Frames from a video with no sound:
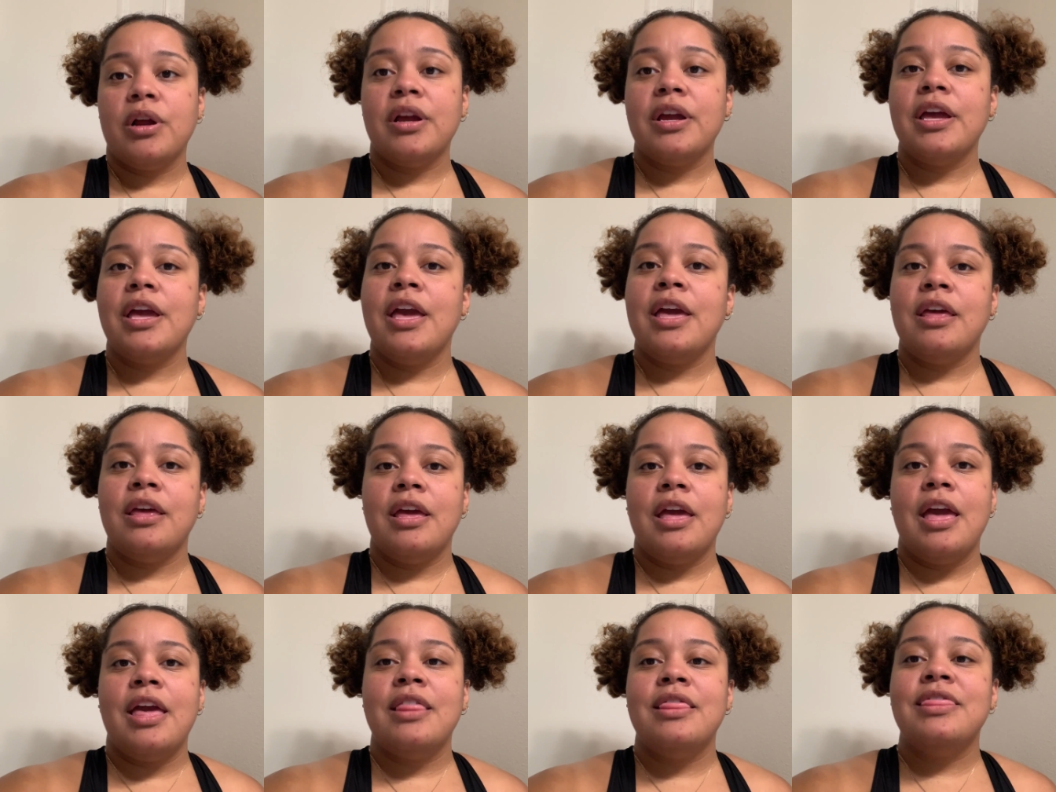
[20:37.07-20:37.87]

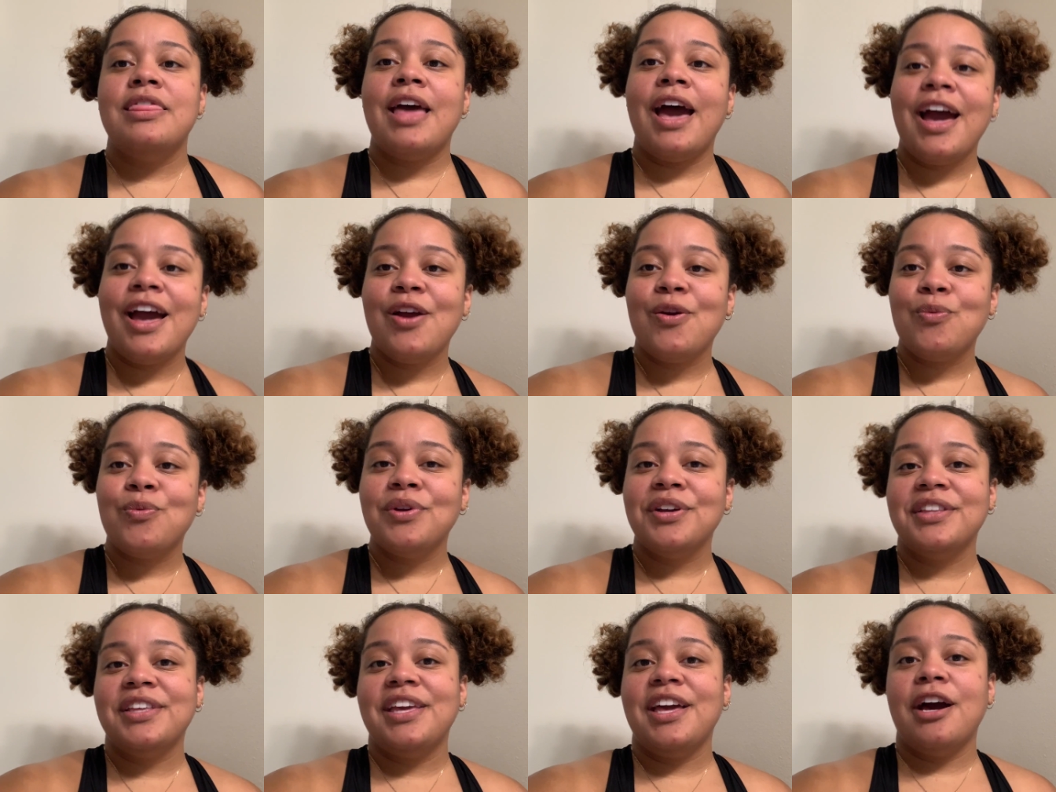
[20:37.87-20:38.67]
And that
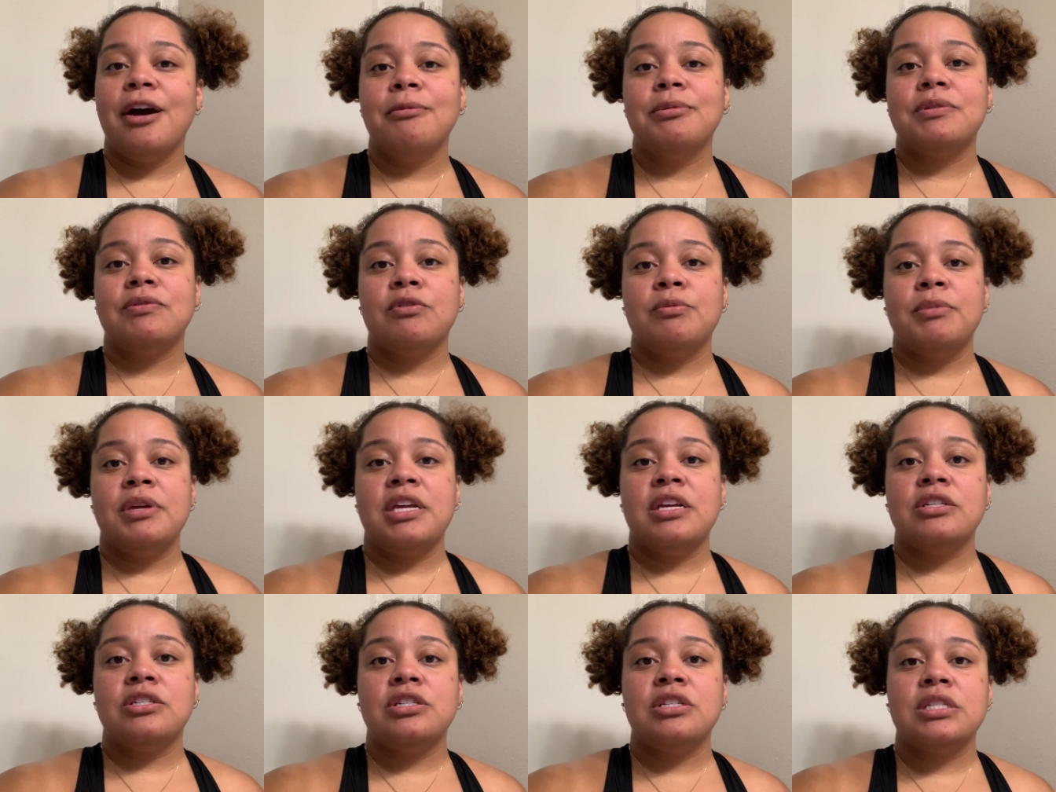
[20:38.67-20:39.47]
really helps for me.
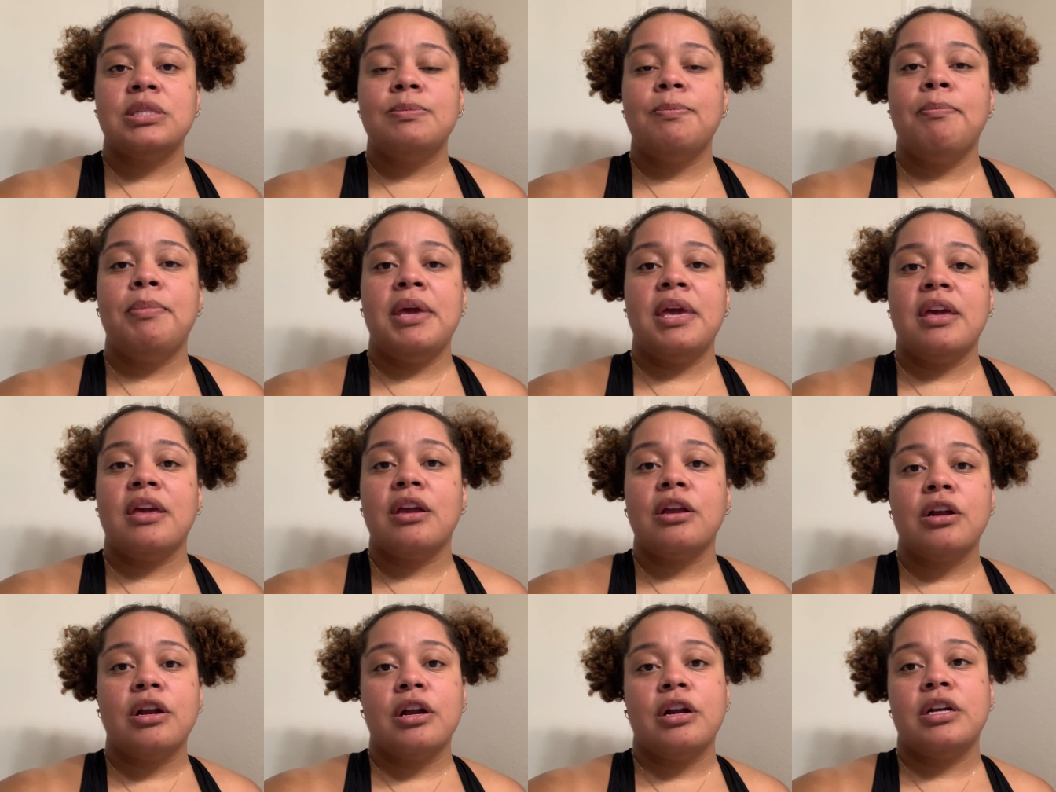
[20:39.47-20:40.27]
It's just being
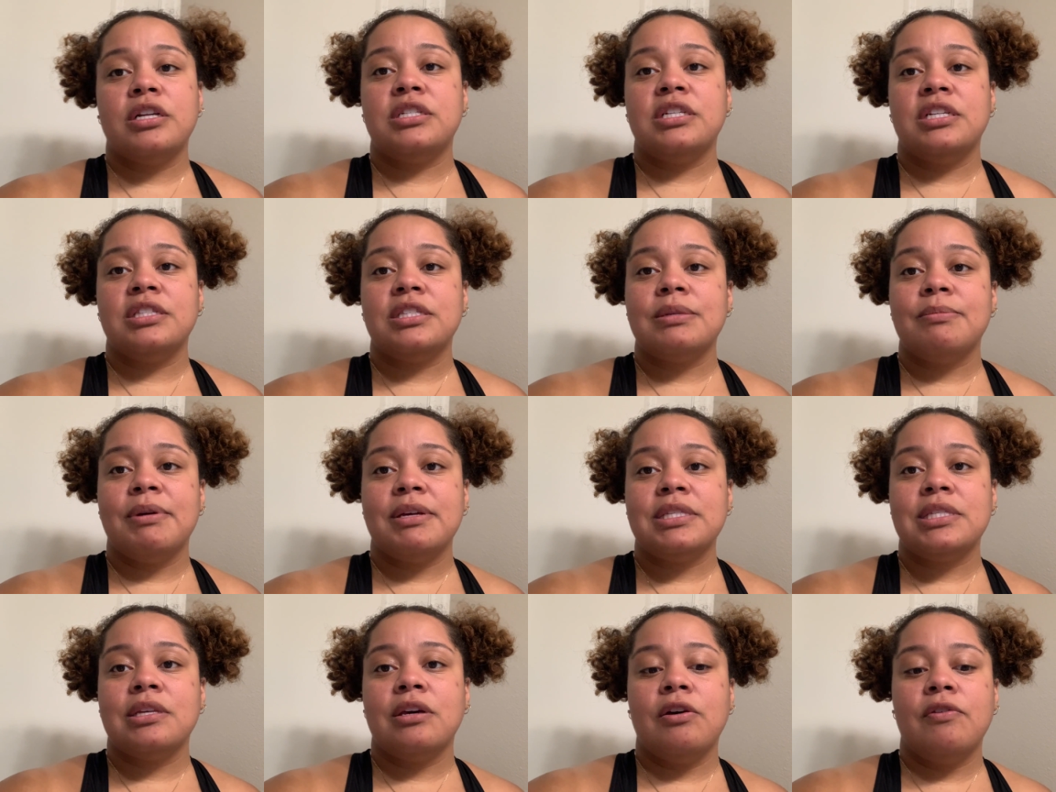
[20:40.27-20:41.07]
encouraging to
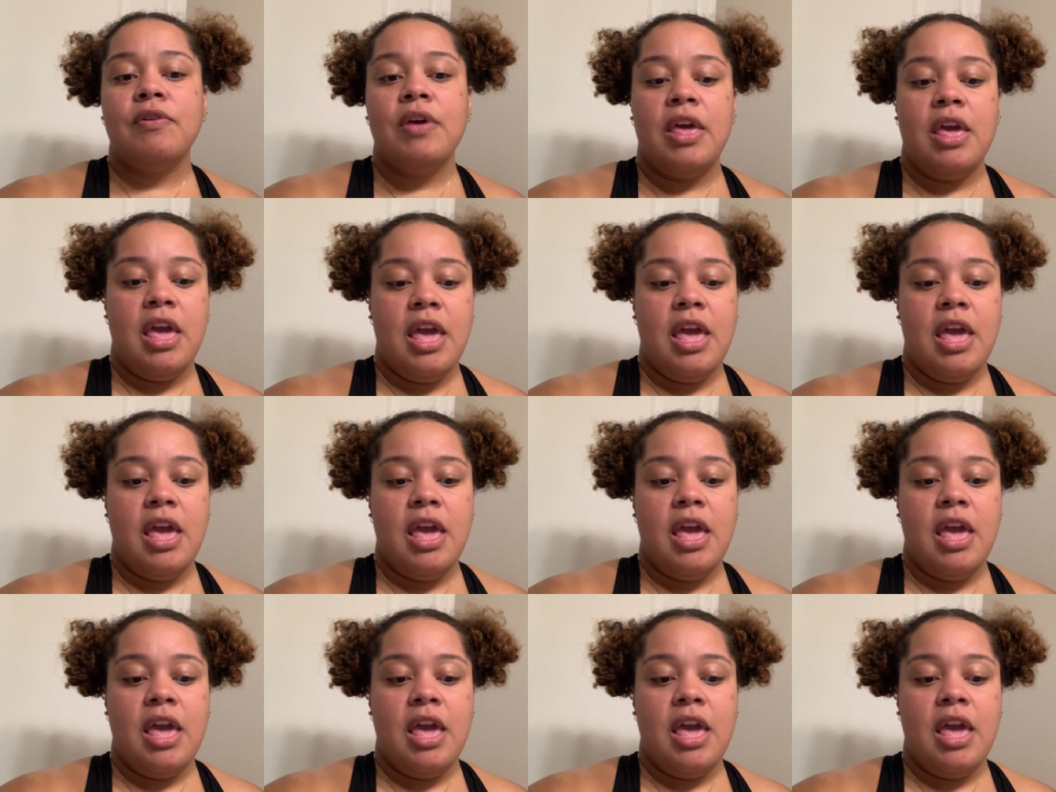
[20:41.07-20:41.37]
myself.